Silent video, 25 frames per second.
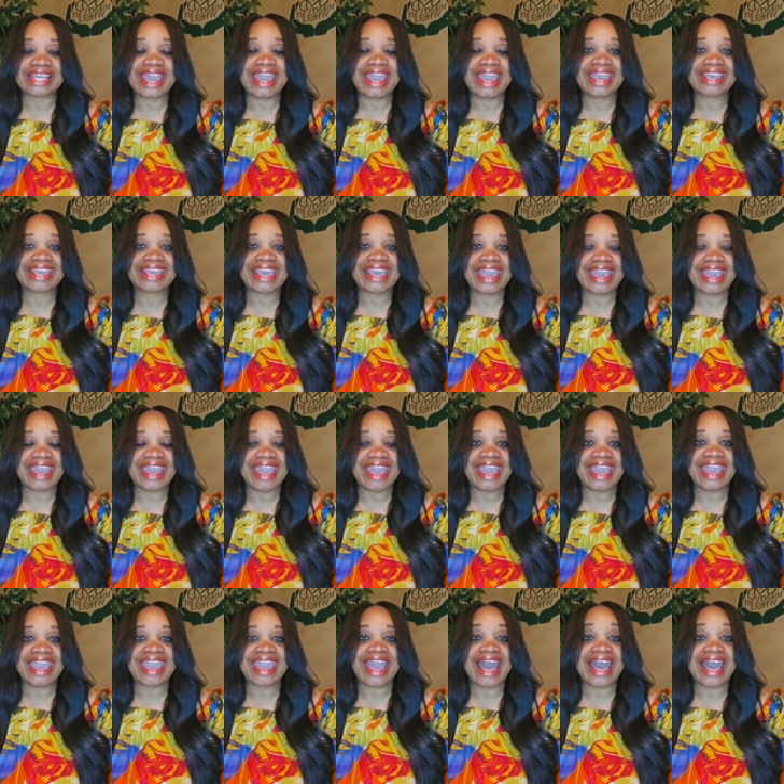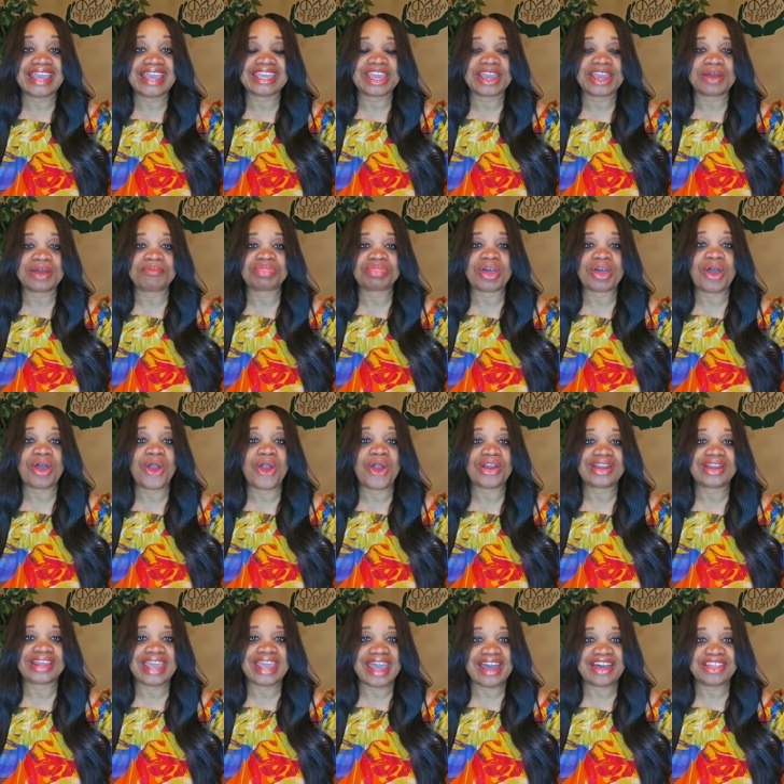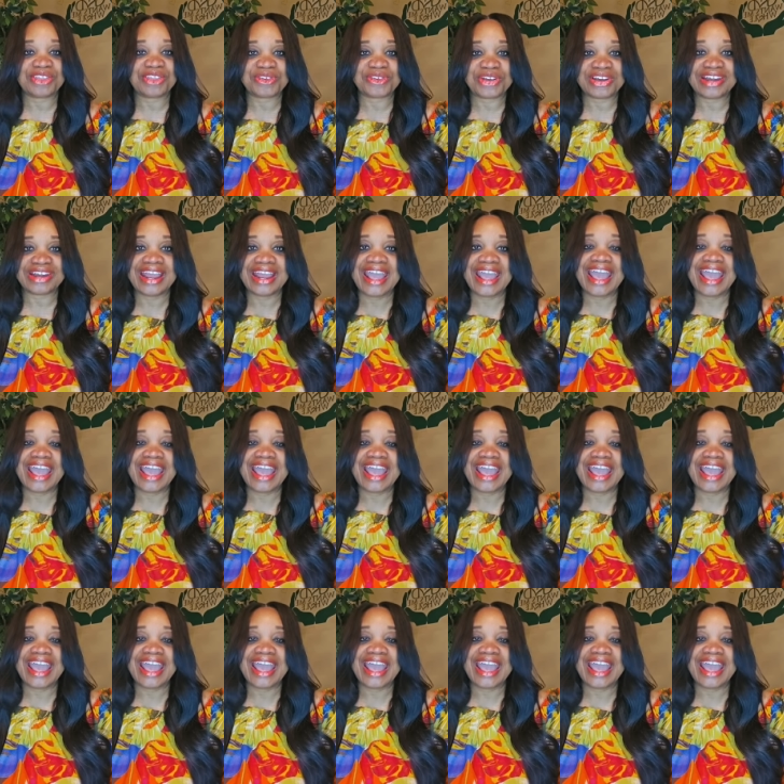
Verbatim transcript: aka I am the heart gatherer.